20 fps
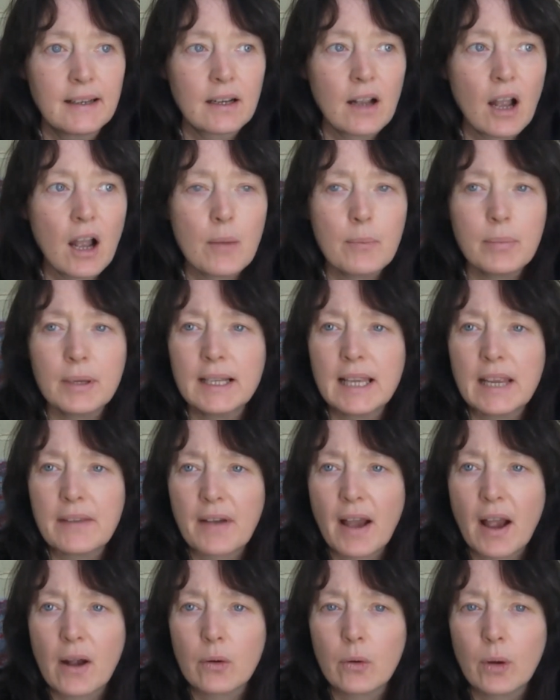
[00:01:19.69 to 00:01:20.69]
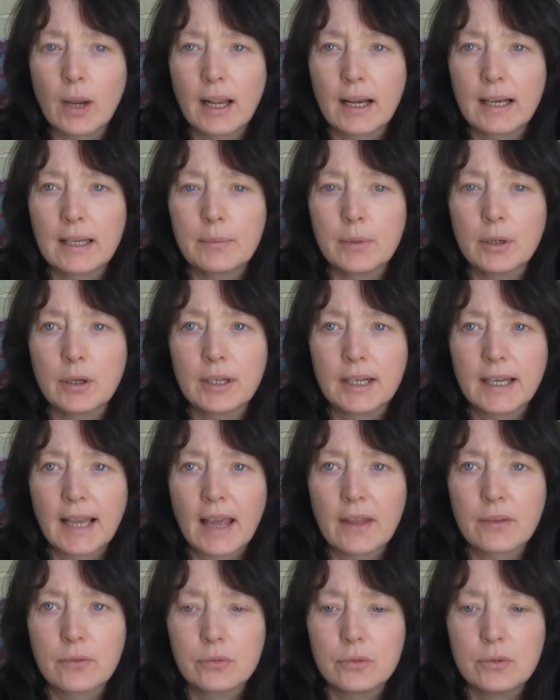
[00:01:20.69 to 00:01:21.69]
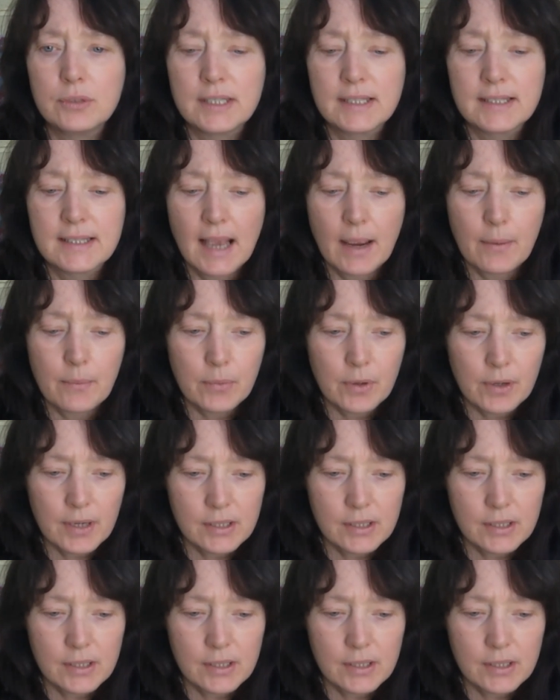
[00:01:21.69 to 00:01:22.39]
Can't believe how quickly we're going to get through December.